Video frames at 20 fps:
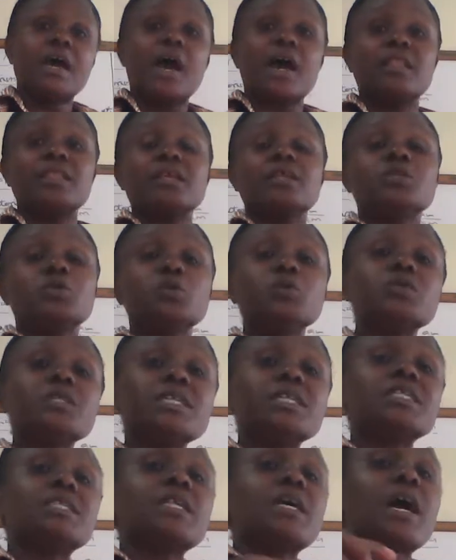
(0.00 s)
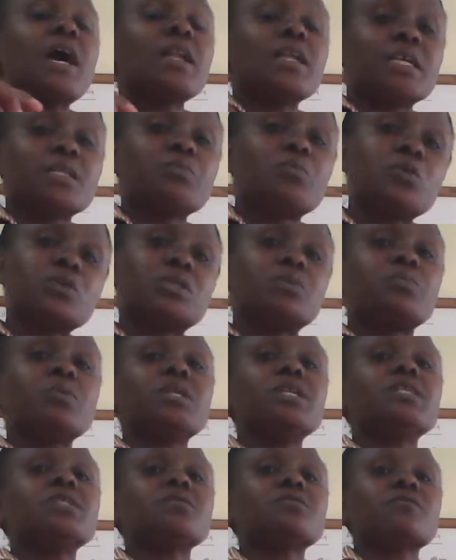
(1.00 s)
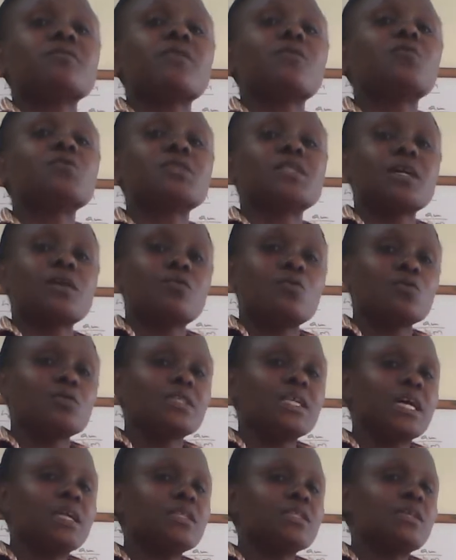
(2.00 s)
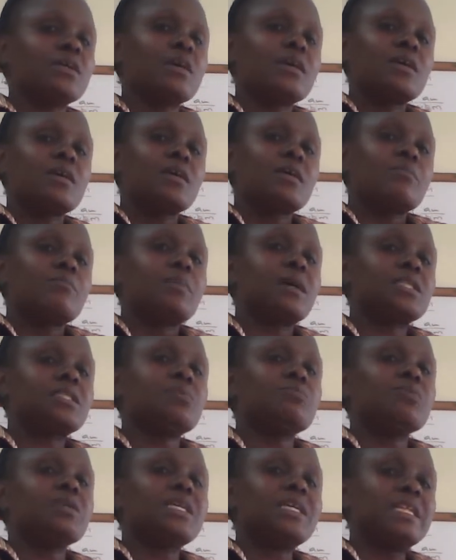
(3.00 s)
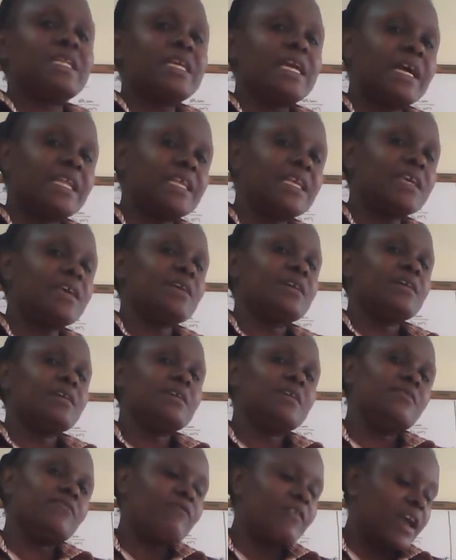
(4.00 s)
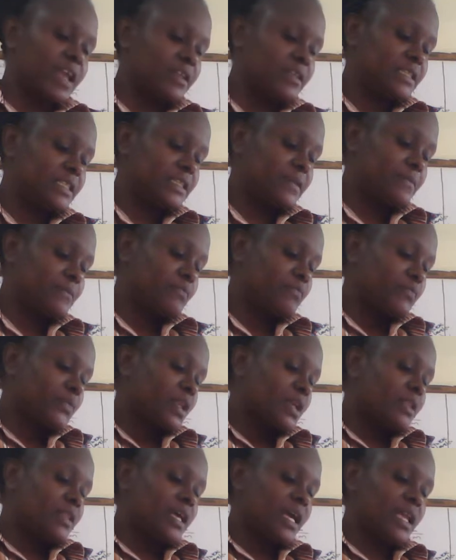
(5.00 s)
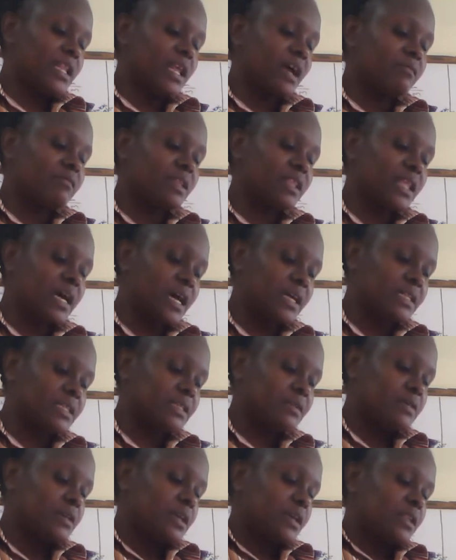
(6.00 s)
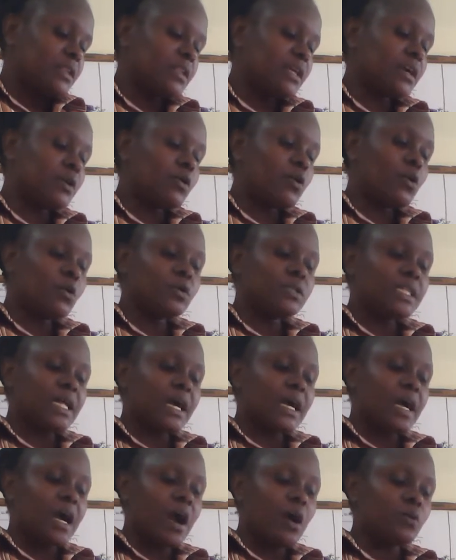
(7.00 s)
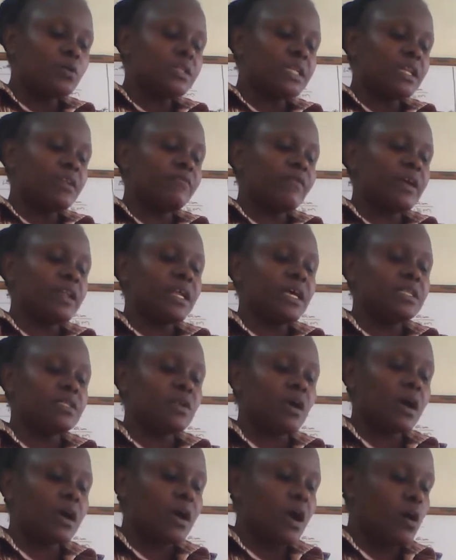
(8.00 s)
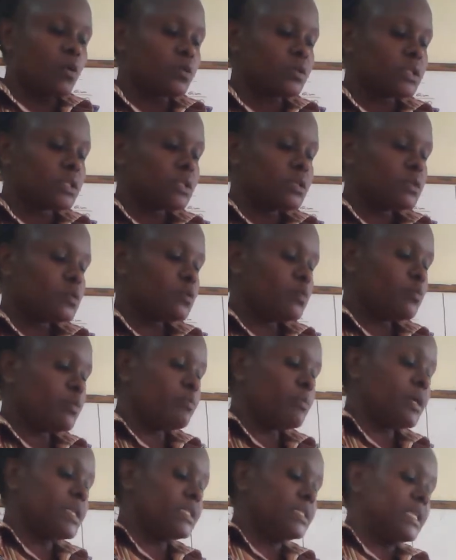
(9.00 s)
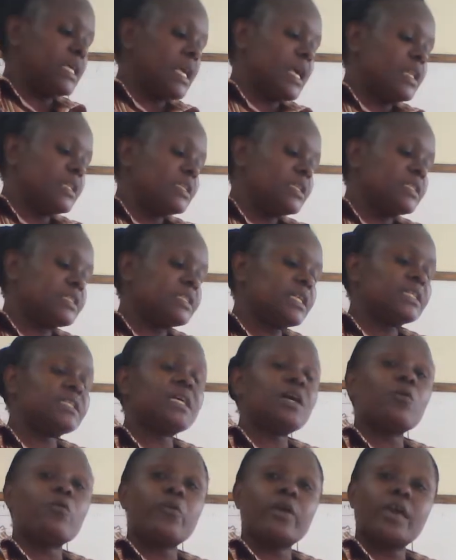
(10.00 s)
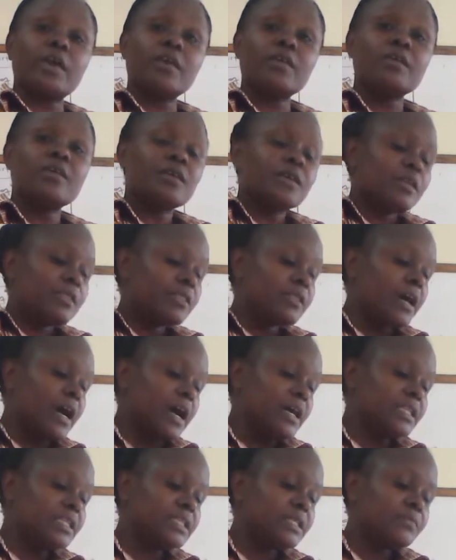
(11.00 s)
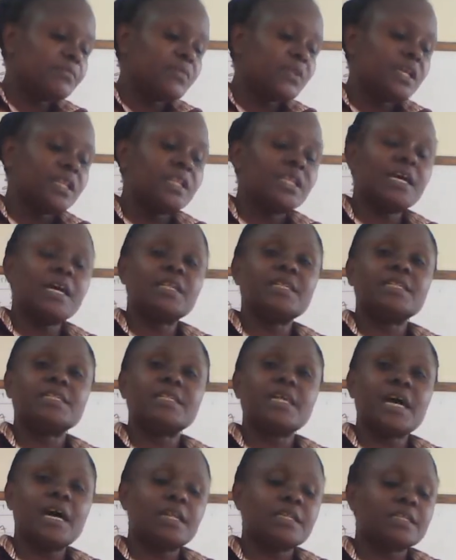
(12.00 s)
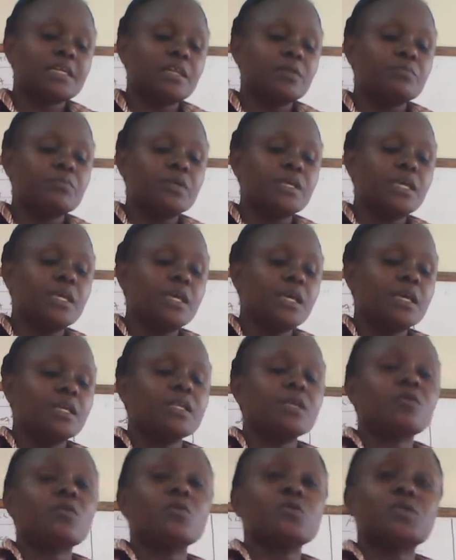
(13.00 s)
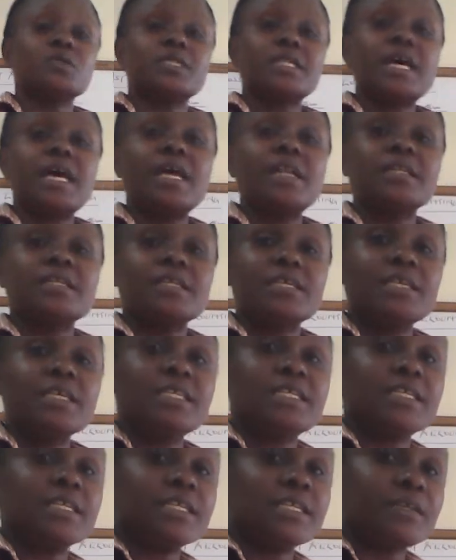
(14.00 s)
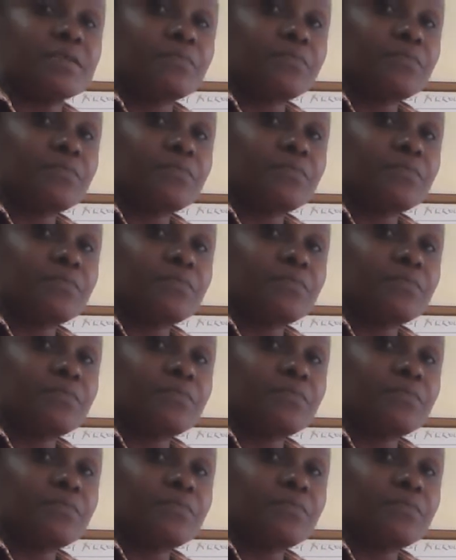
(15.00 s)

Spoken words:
and the duties and responsibilities of a cost accountant must be clearly defined. Then after that, the cost accounts and financial accounts should be maintained in such a way that their results can be reconciled easily.